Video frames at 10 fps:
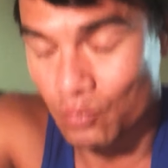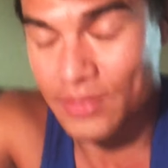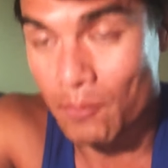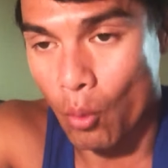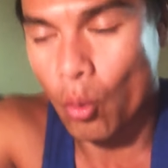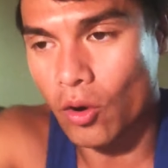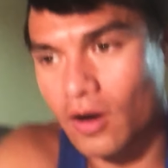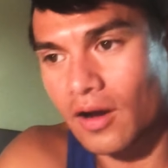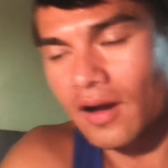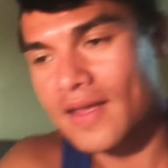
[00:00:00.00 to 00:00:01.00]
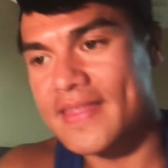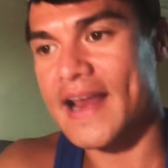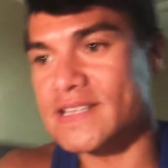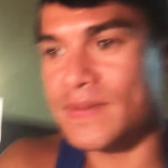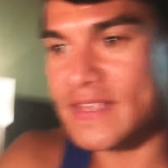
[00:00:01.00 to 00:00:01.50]
the more
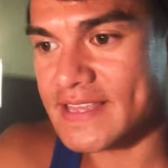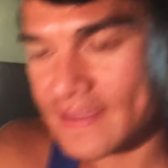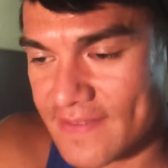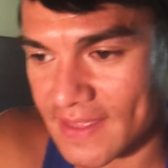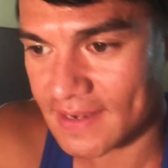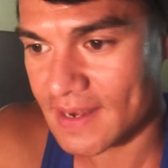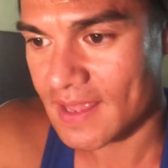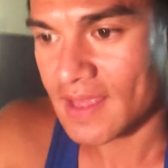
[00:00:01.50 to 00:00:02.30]
that has been given,